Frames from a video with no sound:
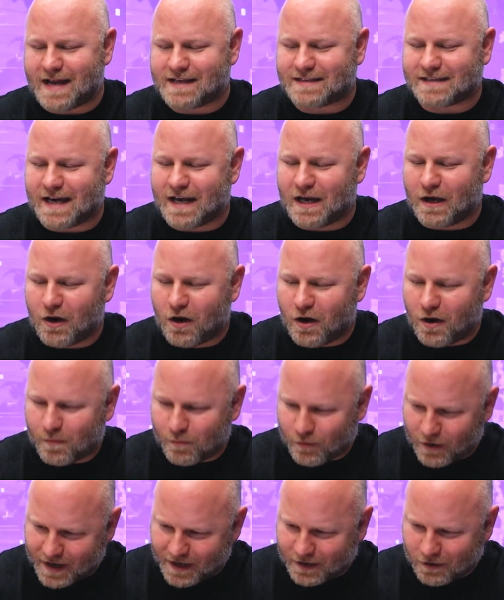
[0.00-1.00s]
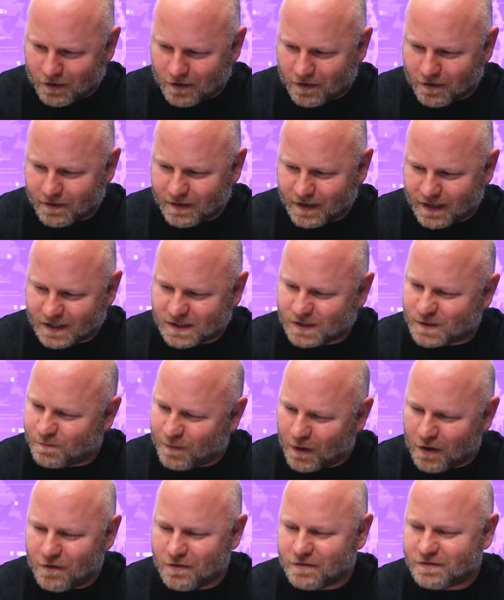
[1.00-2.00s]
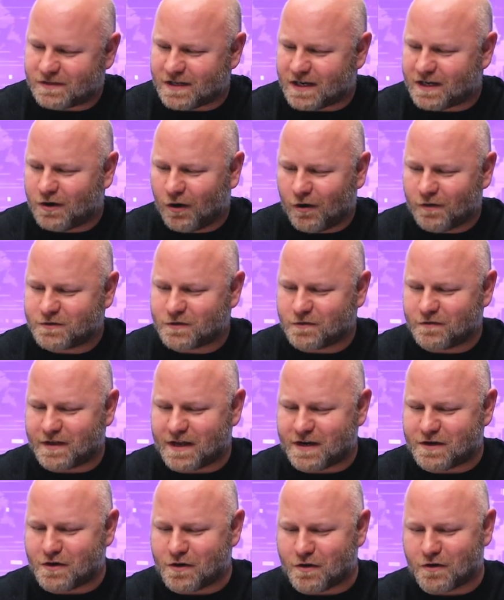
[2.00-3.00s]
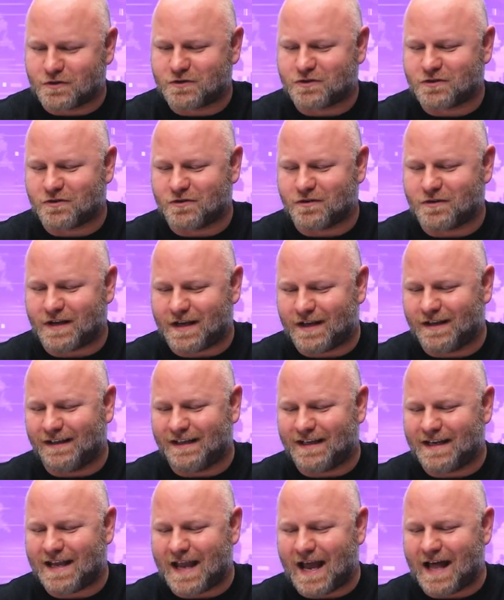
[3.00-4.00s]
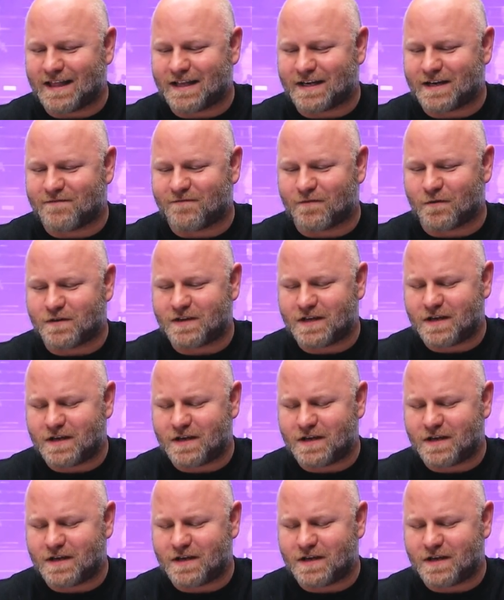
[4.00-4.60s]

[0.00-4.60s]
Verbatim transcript: as a lawbreaker, exposed a culture that nurtured illegality for